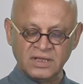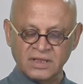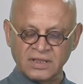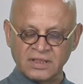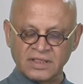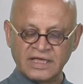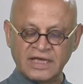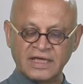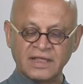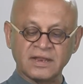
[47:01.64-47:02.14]

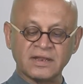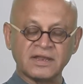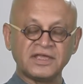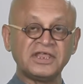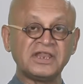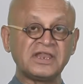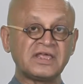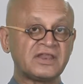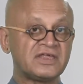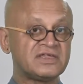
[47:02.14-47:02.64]
They are
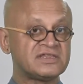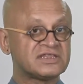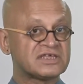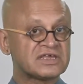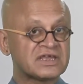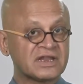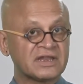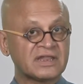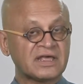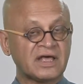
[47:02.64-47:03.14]

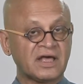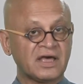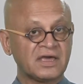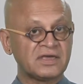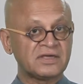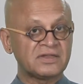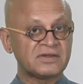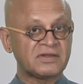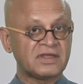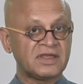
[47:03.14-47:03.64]
increasing at a
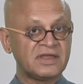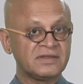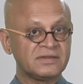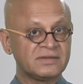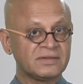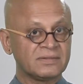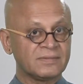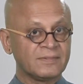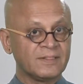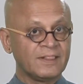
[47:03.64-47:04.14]
higher
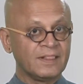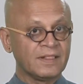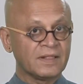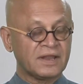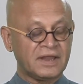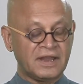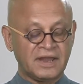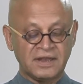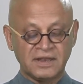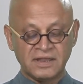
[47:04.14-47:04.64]
rate
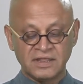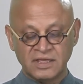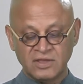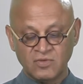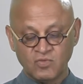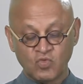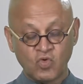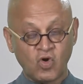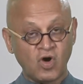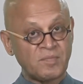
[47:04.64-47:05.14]
and the
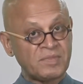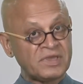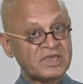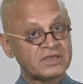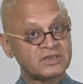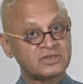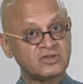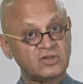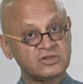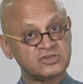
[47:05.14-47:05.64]
warming
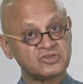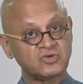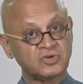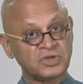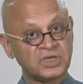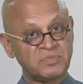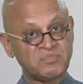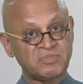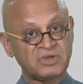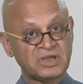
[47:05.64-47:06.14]
is also
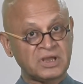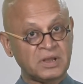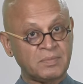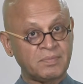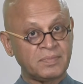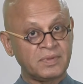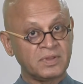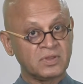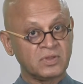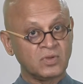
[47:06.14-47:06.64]
keeping up
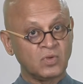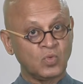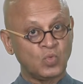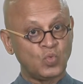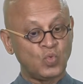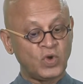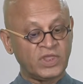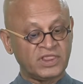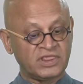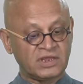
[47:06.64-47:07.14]

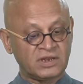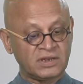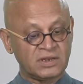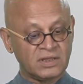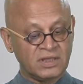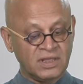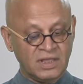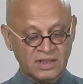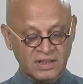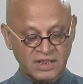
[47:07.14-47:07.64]
with it.
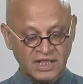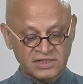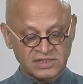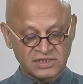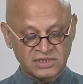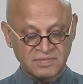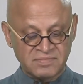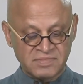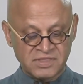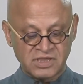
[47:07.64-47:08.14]
That is
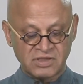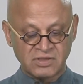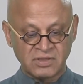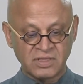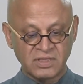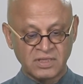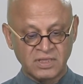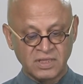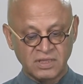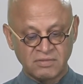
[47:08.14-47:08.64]
something
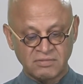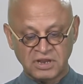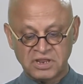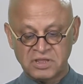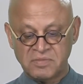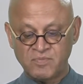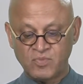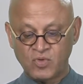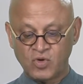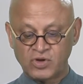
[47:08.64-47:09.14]
very
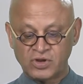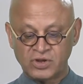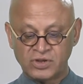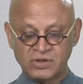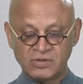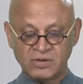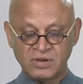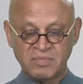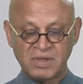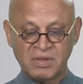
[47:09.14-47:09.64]
important
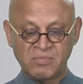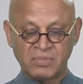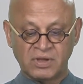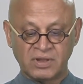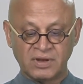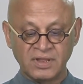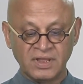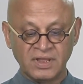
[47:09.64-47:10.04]
to remember.